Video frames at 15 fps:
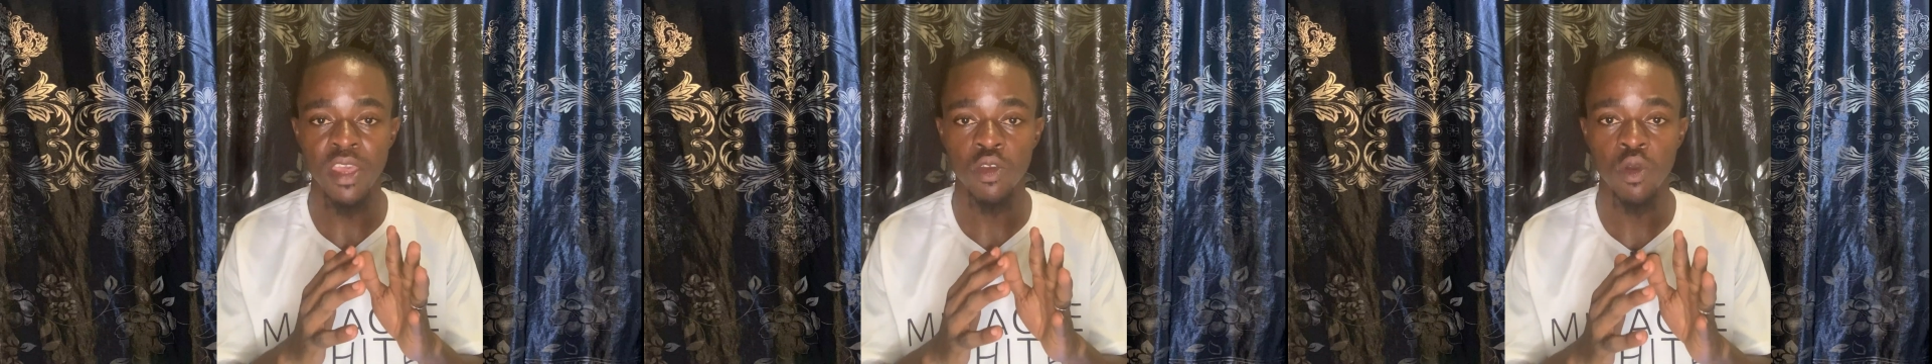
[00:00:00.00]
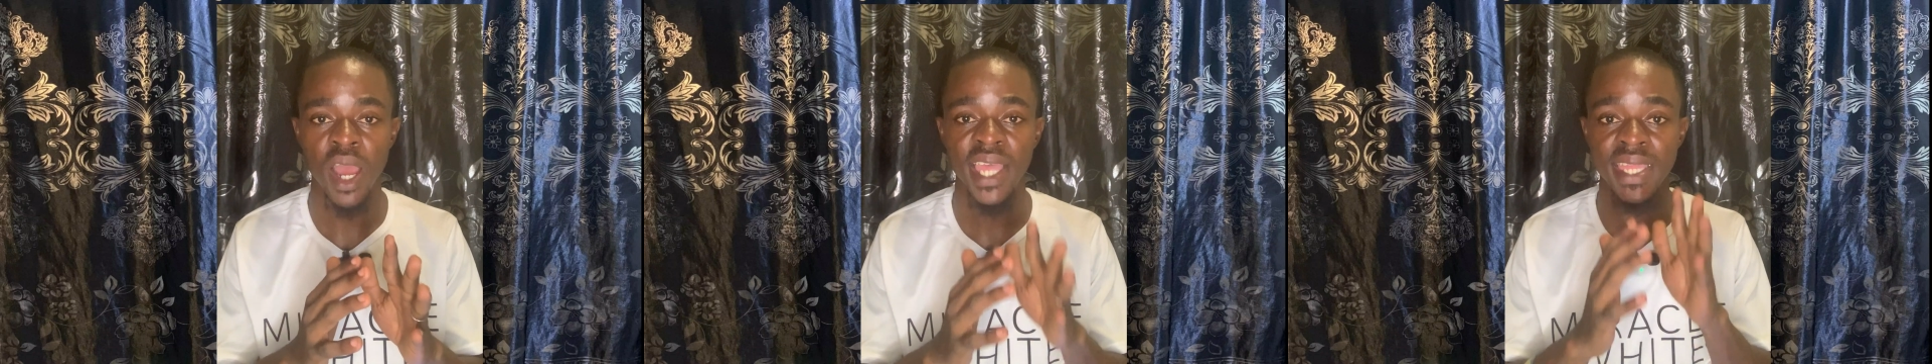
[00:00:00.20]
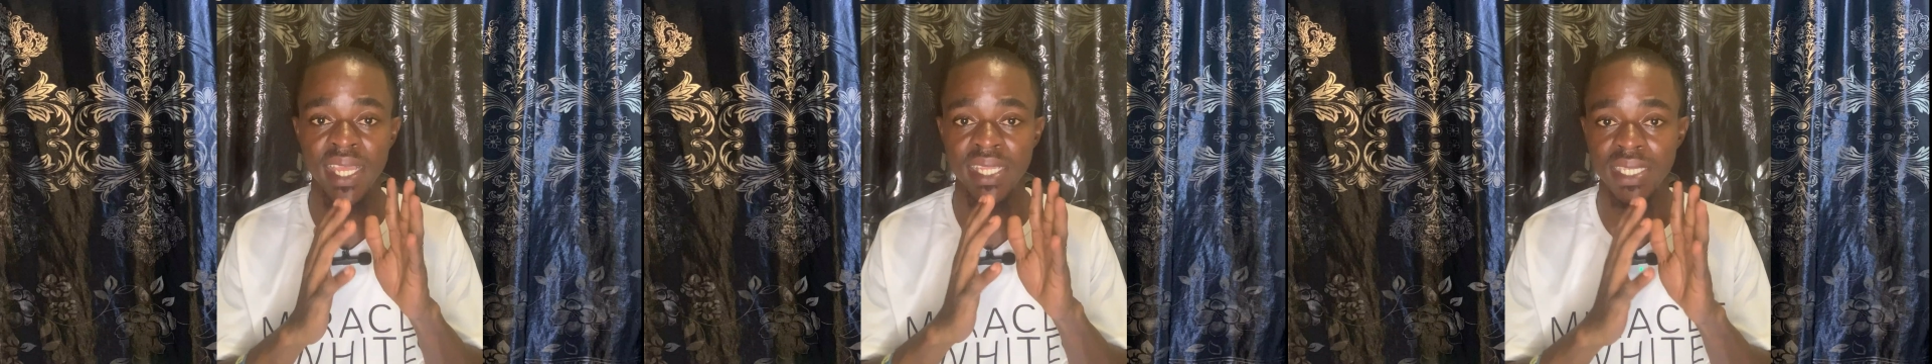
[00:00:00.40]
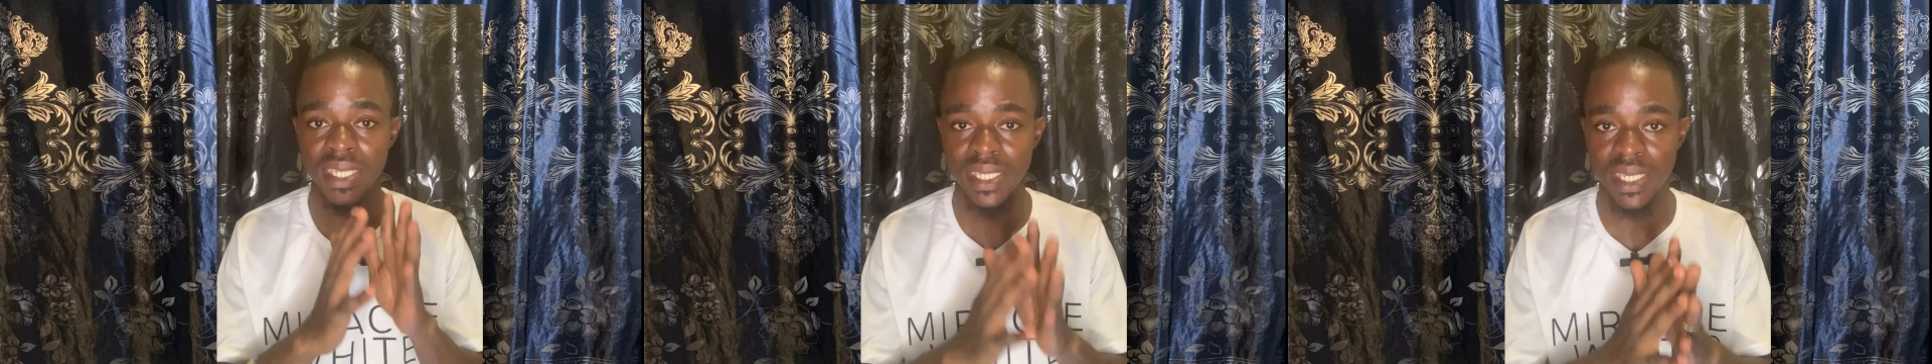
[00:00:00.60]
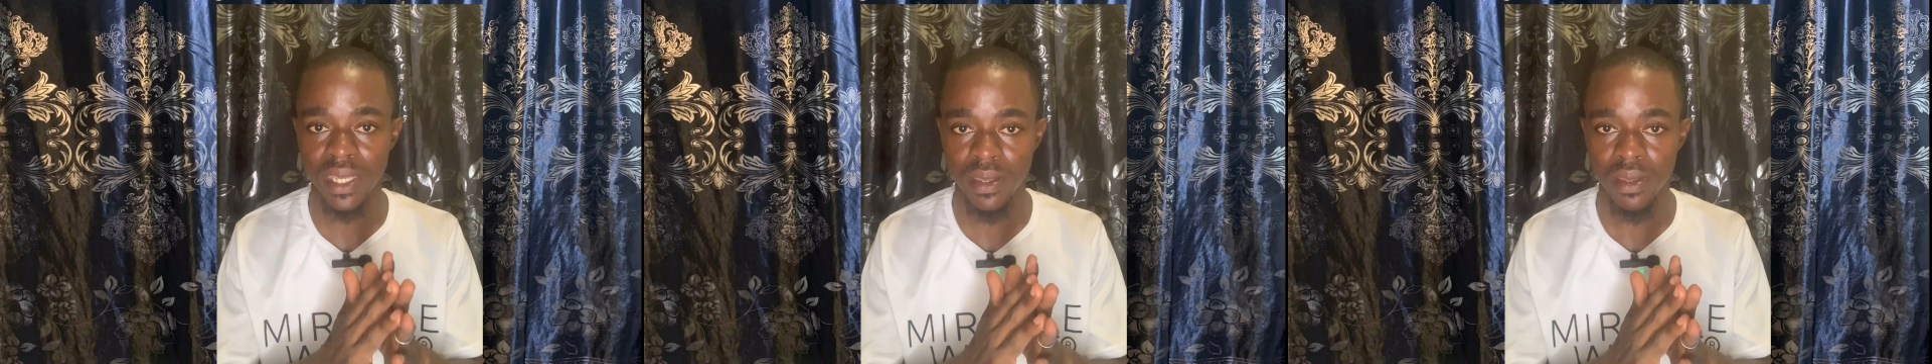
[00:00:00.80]
your
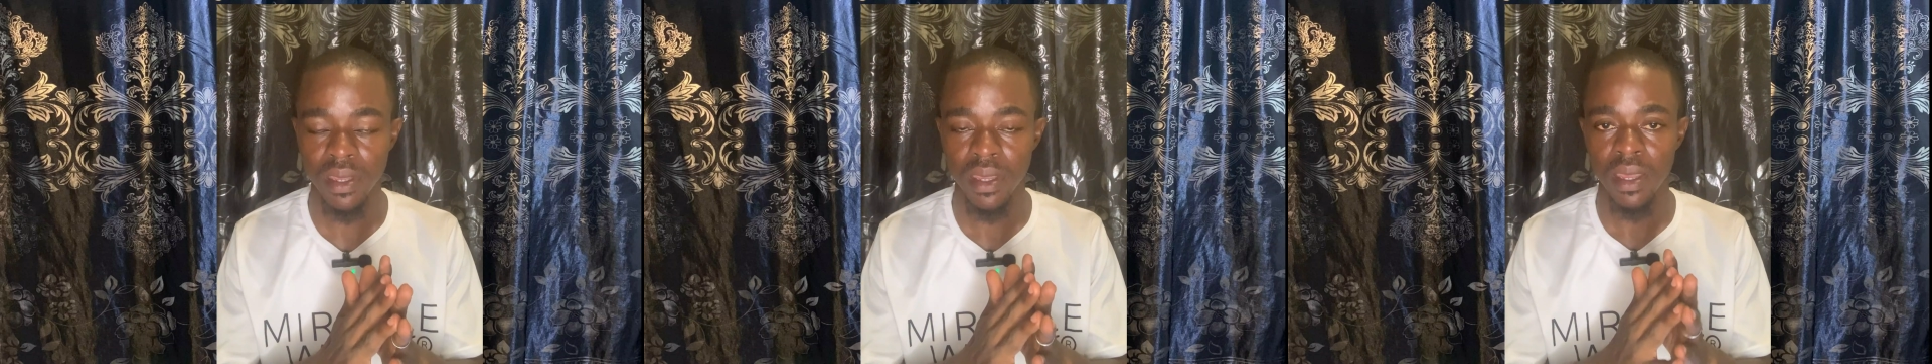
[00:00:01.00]
identity.